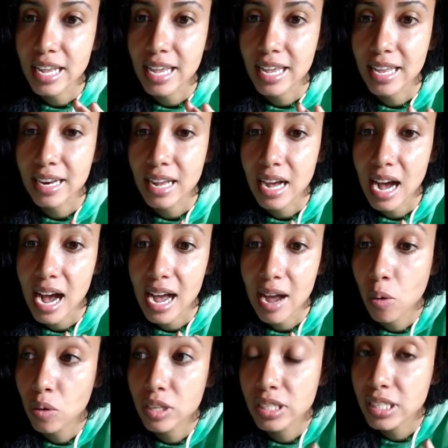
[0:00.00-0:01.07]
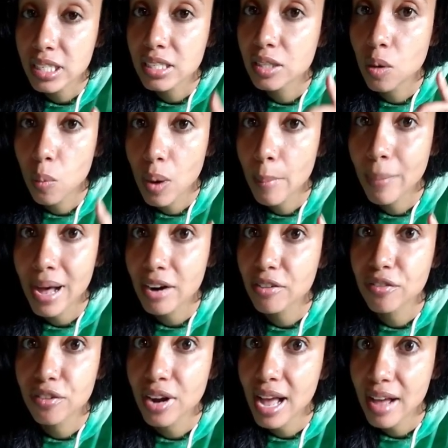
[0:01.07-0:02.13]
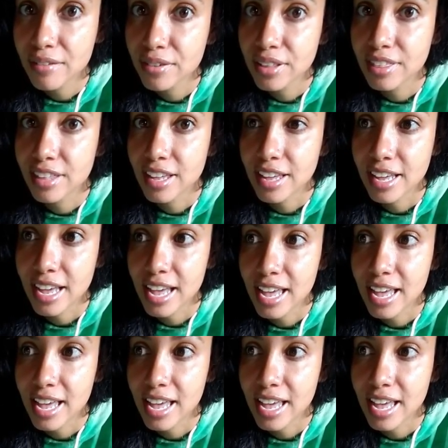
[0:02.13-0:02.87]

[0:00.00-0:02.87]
And I only needed the one bottle for everything,